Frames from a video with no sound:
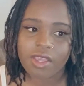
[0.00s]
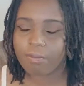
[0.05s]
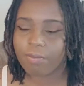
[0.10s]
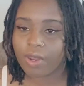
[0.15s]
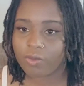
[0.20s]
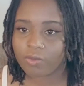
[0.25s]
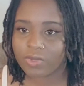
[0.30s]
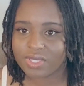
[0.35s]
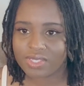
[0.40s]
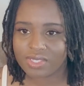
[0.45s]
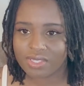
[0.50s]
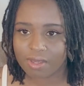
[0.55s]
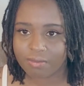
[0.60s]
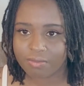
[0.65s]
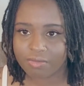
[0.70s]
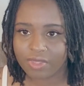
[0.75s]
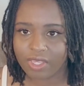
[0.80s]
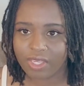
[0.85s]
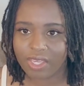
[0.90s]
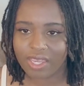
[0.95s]
but with
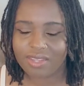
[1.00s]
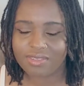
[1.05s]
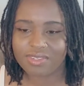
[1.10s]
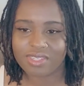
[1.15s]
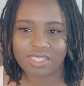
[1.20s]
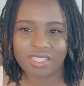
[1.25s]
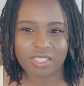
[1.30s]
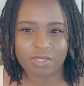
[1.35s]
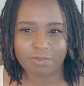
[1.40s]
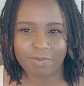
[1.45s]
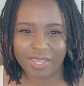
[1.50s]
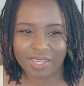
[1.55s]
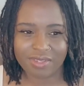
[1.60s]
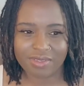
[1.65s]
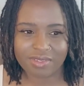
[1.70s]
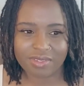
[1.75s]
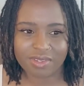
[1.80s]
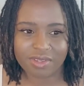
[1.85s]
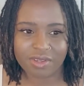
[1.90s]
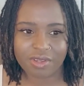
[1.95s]
something as
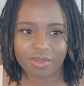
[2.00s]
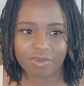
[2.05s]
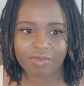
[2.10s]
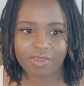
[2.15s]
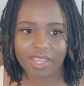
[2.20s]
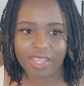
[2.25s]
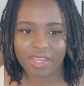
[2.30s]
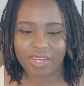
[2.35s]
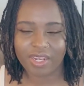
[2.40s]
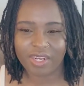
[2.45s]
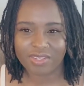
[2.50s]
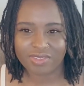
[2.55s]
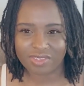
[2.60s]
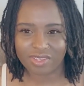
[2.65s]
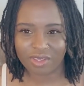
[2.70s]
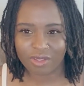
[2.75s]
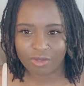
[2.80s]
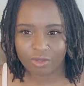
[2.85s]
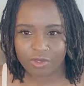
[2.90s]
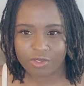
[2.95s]
expansive and as
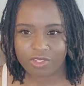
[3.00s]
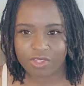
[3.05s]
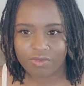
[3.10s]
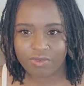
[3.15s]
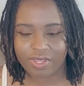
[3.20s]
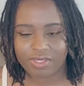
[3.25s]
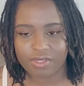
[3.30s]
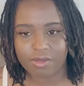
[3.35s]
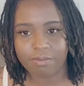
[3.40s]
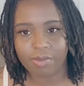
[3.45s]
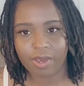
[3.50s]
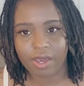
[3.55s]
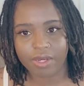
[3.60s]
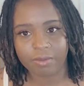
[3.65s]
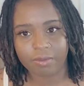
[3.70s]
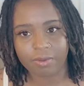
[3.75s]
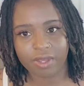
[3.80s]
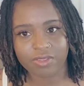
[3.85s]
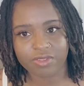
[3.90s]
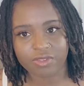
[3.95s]
inclusive as the
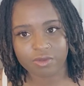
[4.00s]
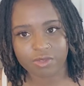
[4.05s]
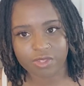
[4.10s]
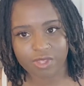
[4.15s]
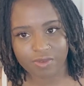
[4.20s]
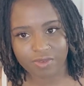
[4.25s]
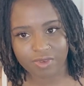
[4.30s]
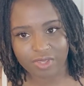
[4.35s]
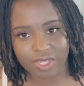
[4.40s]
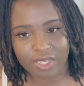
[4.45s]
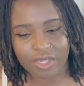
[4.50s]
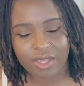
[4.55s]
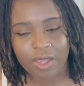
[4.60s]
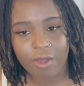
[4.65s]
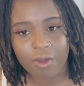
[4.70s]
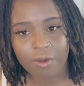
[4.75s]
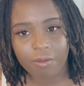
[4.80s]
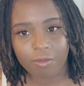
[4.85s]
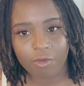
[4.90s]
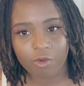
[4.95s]
body positivity
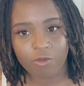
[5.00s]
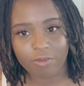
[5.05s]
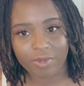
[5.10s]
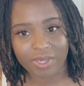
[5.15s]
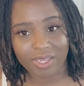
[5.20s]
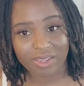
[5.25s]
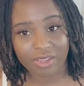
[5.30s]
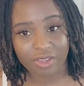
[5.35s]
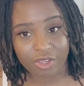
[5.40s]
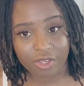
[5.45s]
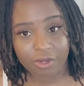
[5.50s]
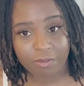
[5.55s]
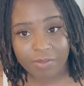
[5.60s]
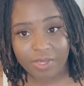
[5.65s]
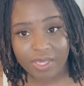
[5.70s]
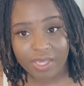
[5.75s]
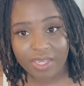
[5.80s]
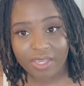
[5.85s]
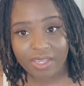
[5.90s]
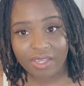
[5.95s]
movement could
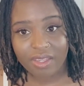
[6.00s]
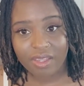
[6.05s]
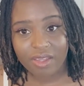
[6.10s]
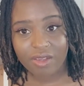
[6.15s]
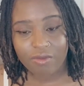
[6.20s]
be,